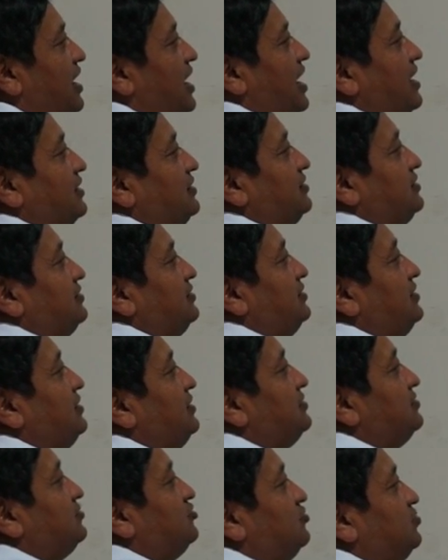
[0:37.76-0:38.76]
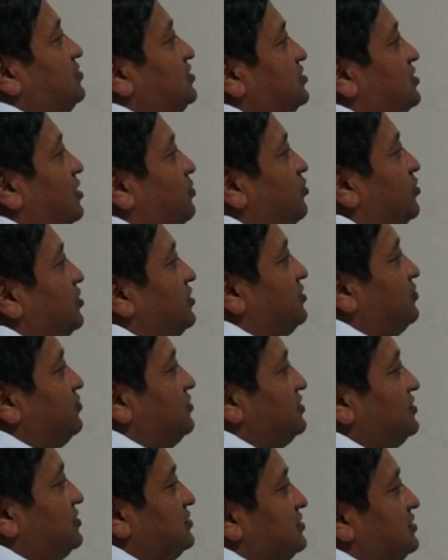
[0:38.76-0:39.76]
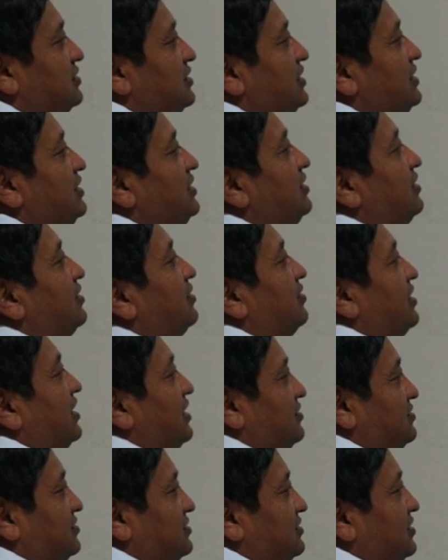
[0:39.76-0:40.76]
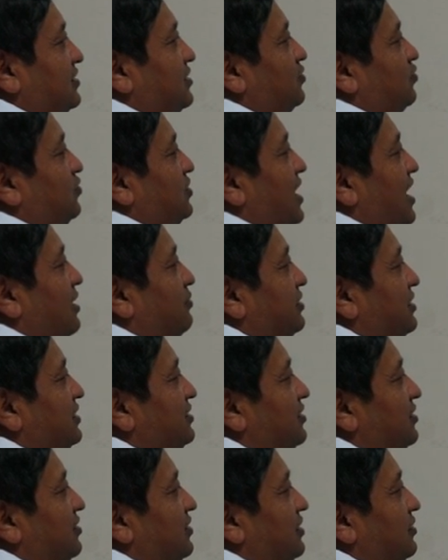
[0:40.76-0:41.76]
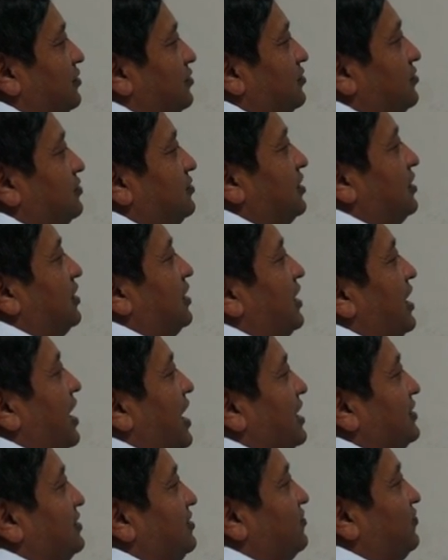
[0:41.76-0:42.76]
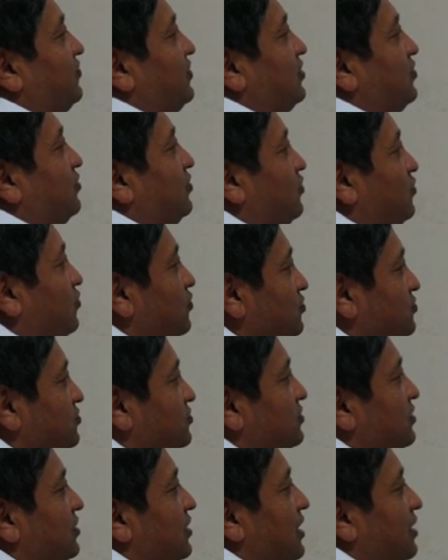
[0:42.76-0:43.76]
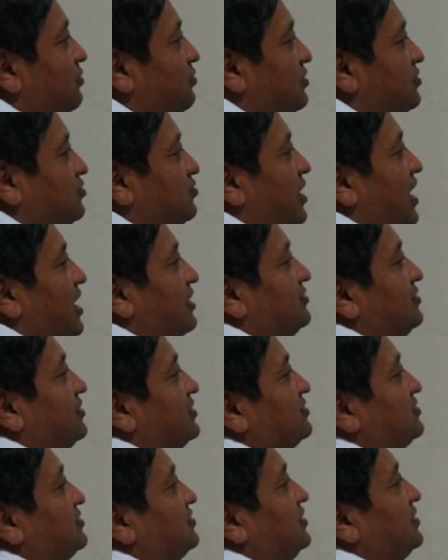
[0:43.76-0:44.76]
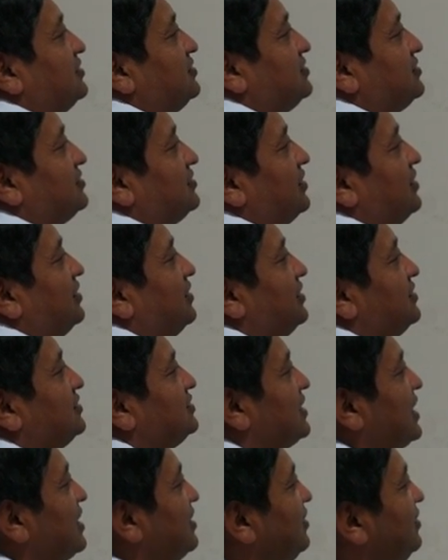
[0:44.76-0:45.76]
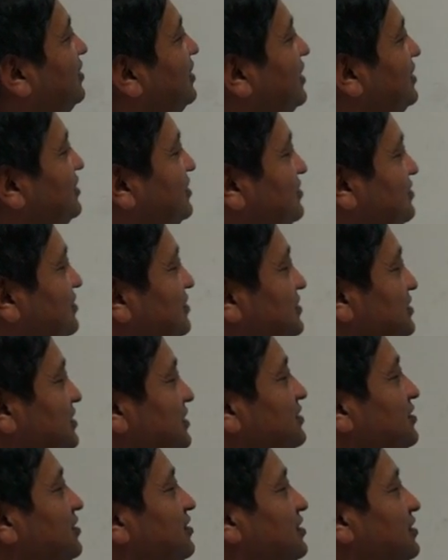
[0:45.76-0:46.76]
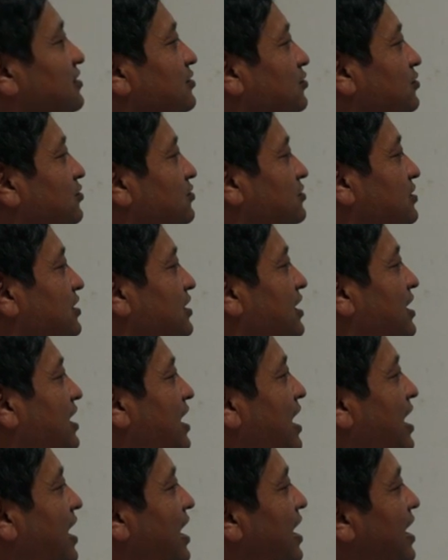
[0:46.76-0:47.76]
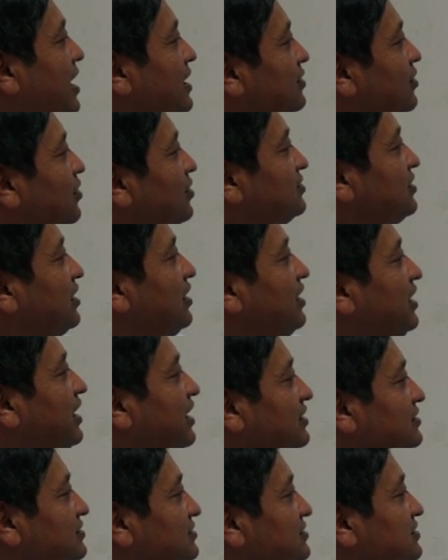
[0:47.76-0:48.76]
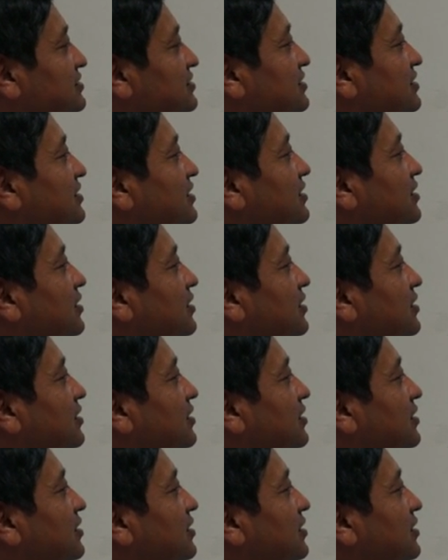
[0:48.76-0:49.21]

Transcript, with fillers: And it needs to be supported with inner rings. We have an inner ring road and if we could able to address this cycle lane in this inner ring road and other links